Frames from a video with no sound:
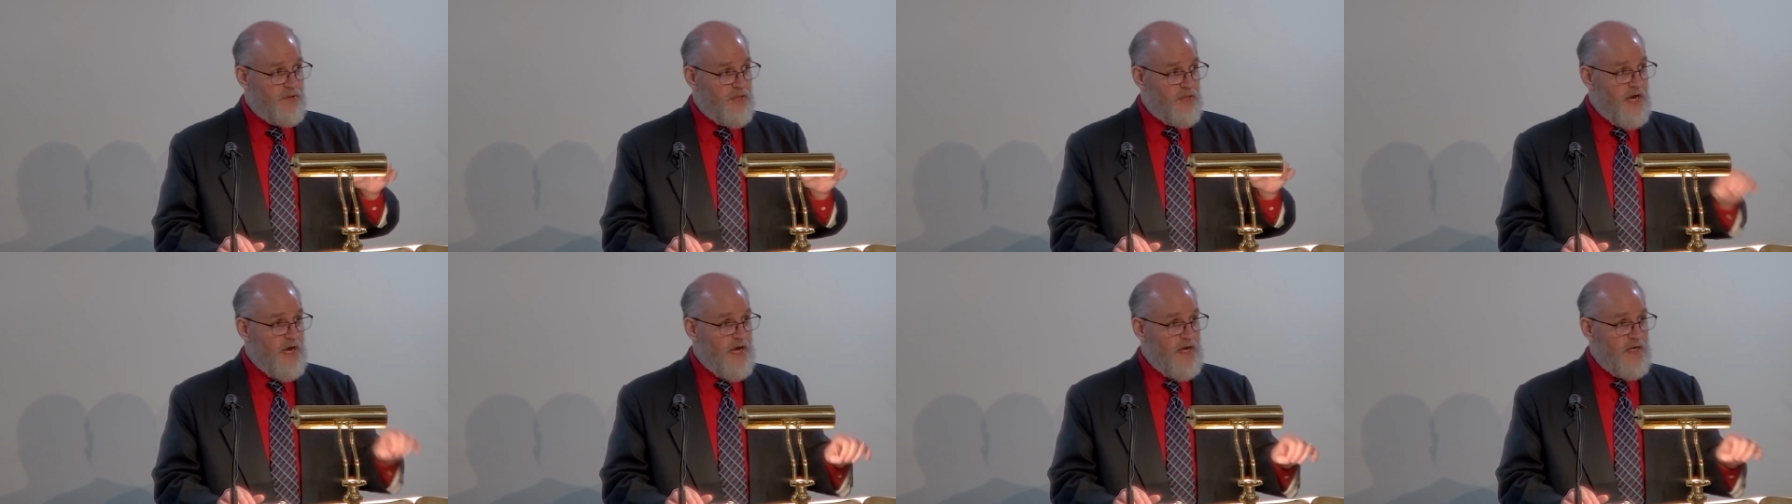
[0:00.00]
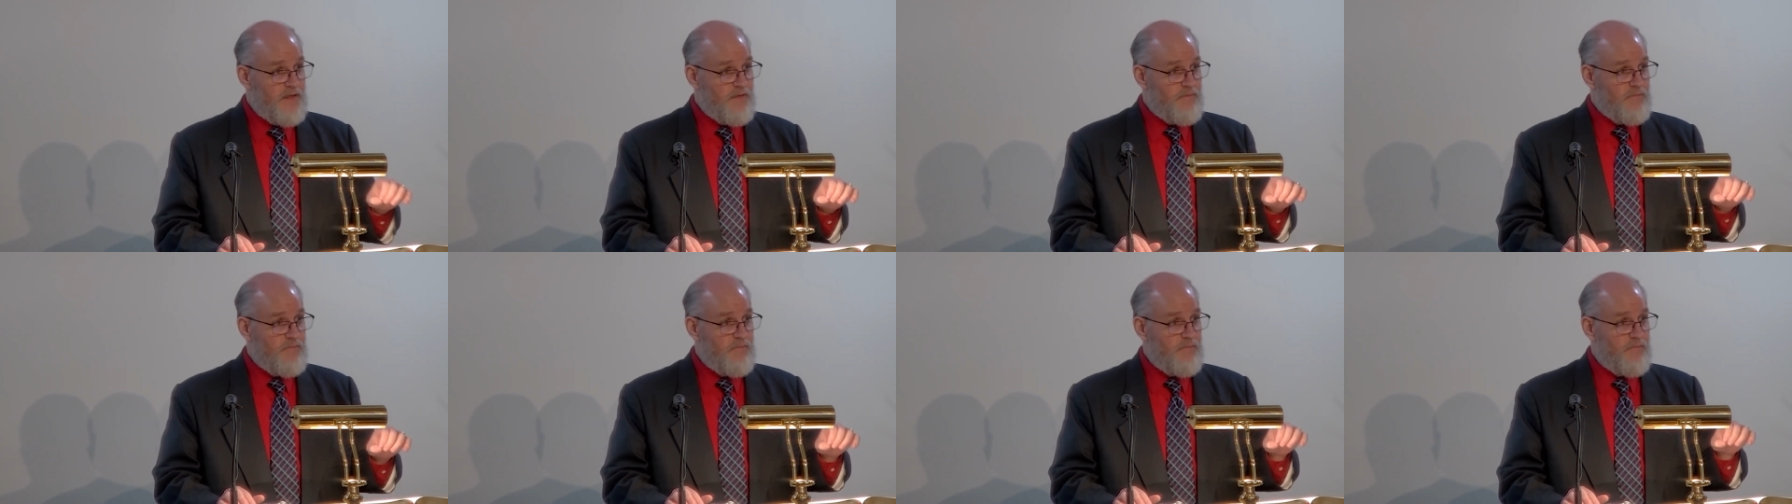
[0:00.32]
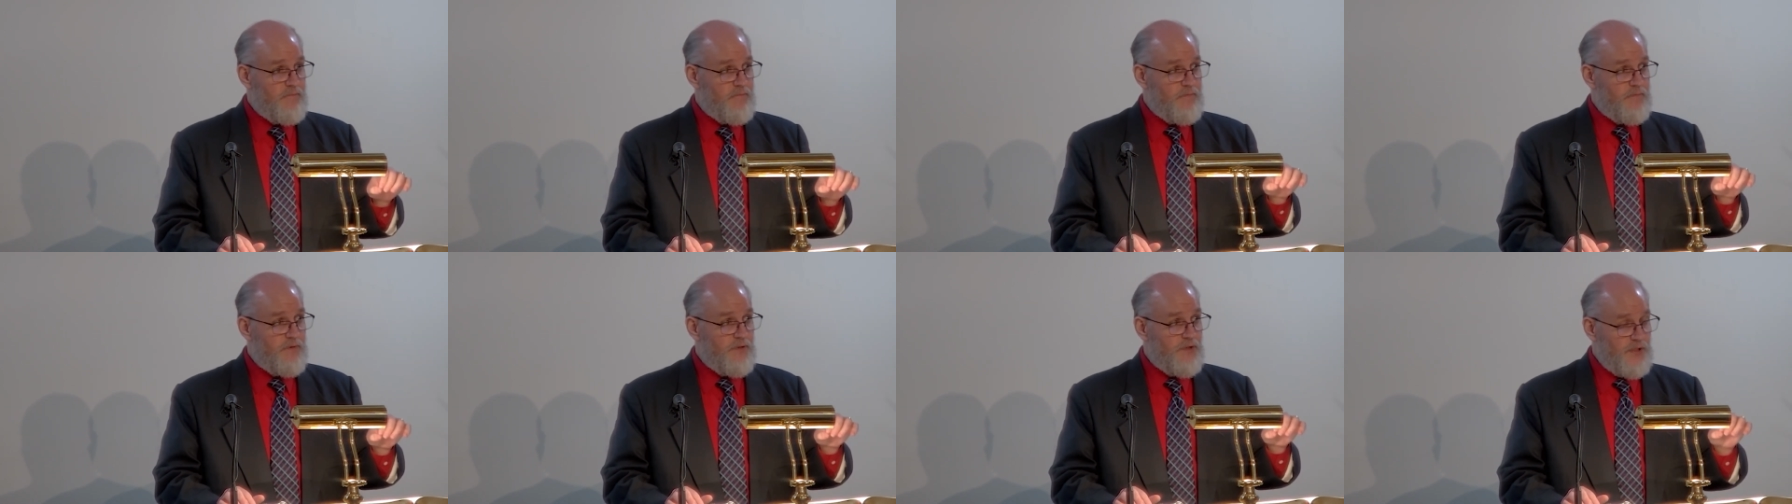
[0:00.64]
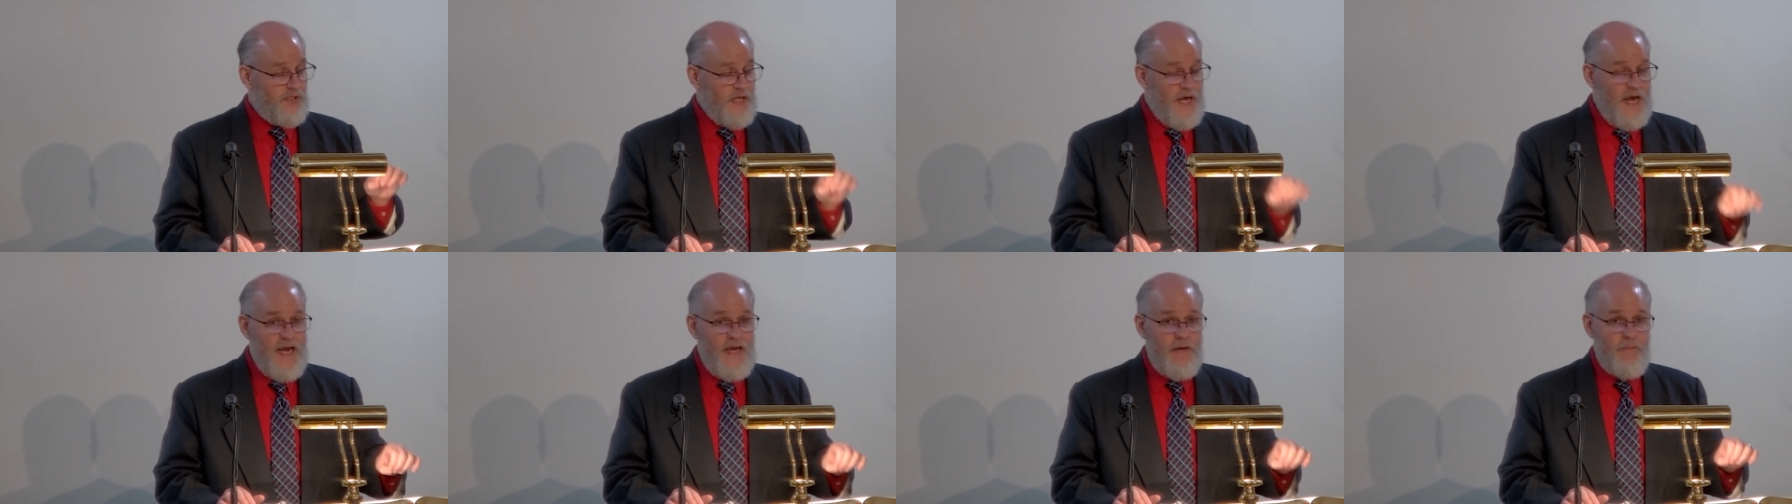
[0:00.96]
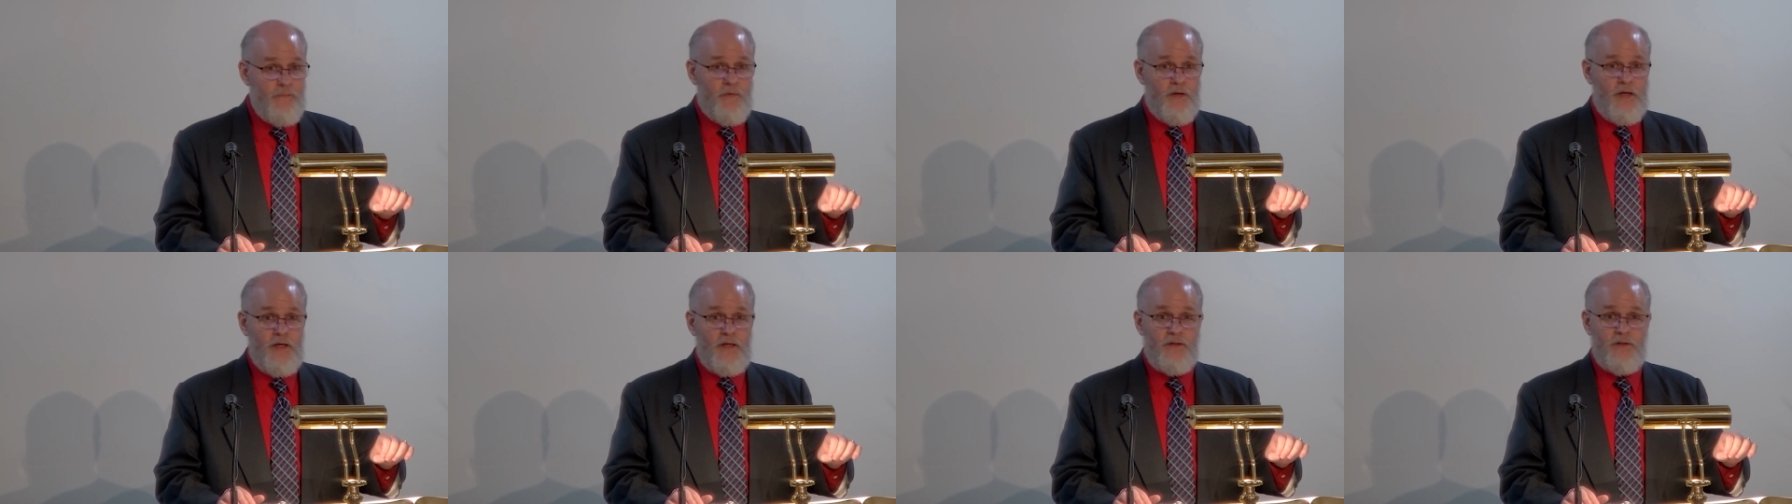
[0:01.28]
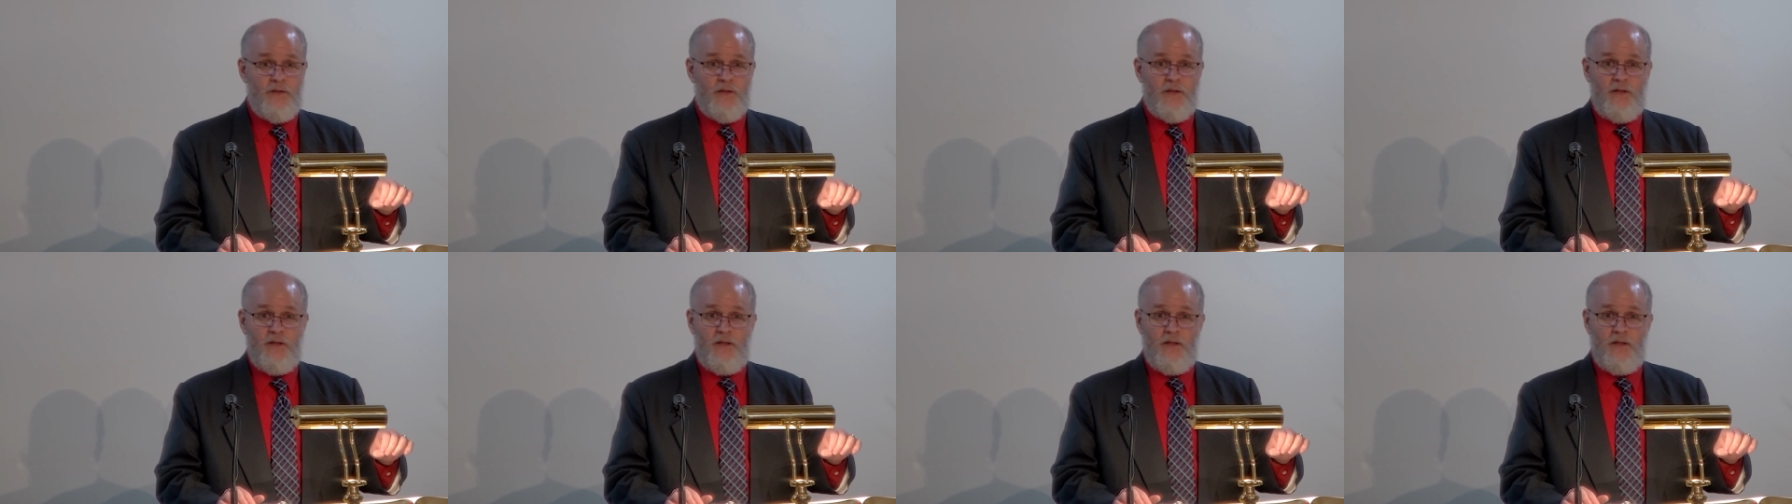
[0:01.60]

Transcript: that statement